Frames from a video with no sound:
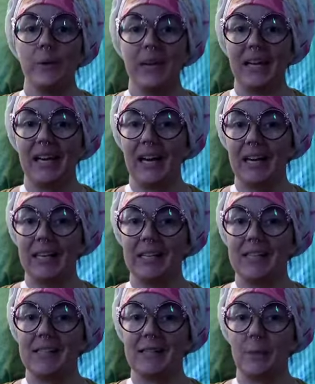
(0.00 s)

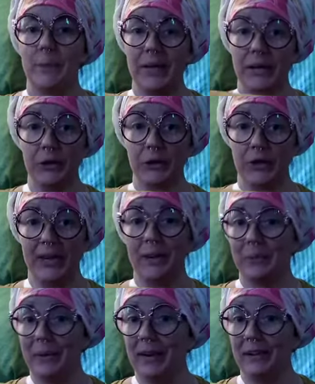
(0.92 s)
because Baker
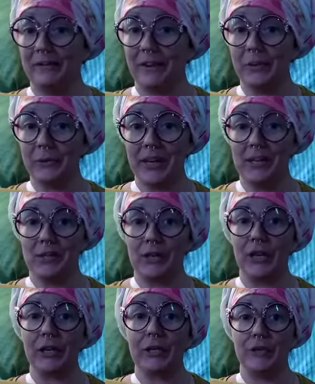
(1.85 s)
Creek ran a
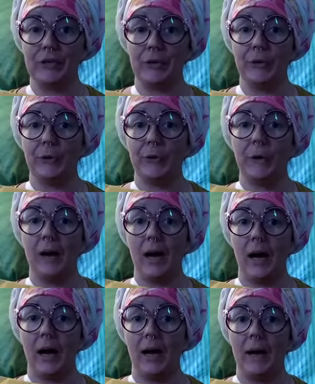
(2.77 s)
fundraiser to
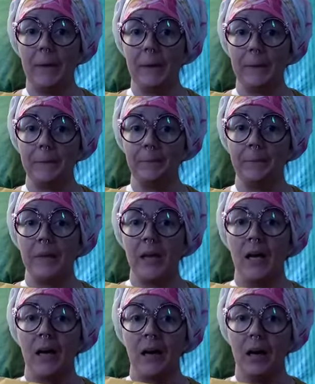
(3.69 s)
um,
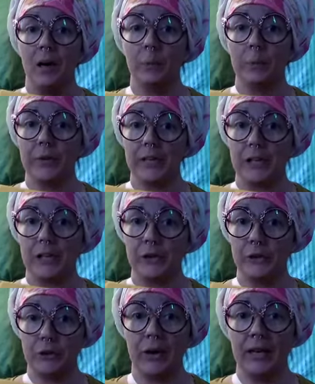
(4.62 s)
help
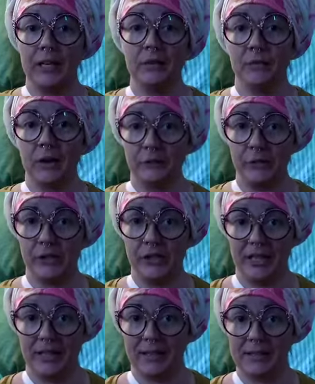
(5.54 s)
Ukrainian
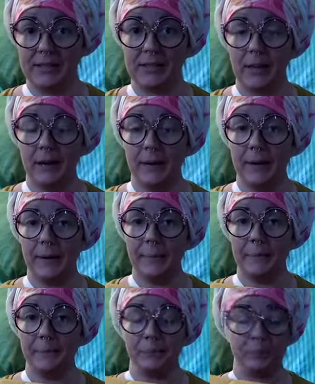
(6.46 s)
refugees
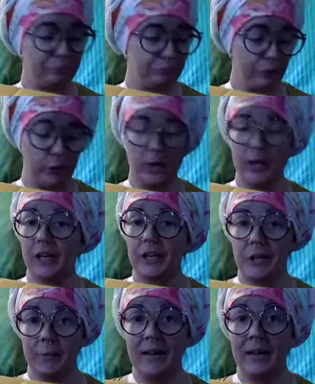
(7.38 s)
um, for
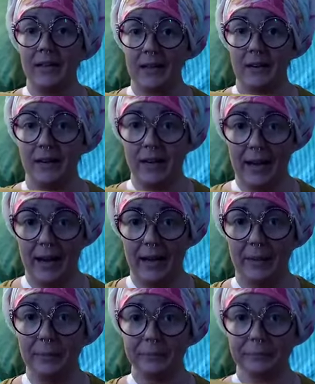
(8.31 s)
humanitarian
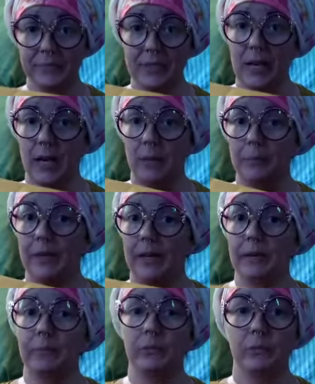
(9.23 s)
aid to help
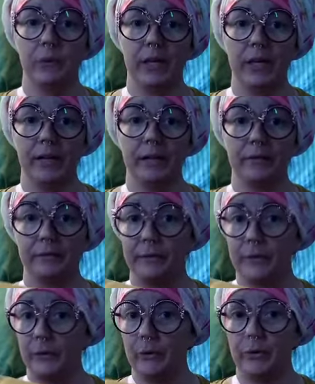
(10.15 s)
them with
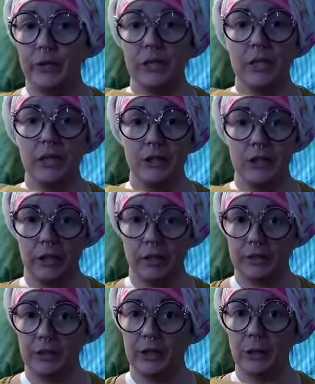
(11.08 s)
food,
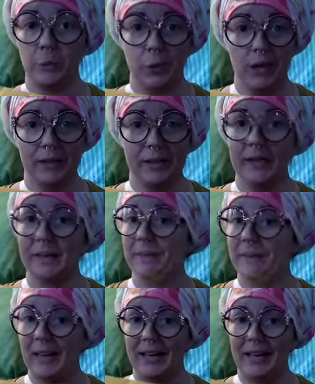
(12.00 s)
shelter,
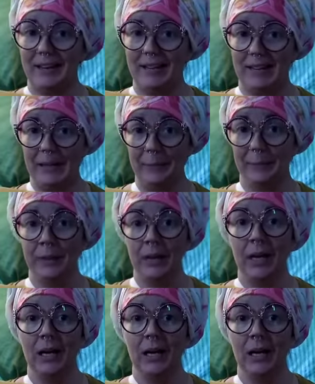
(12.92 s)
water, that kind of thing.